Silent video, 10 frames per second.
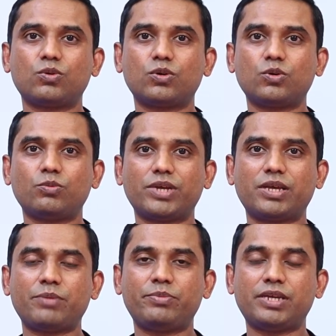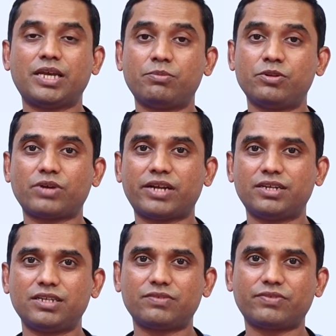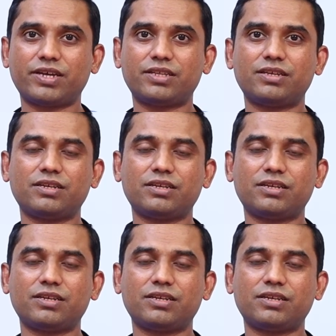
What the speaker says: who may be able to identify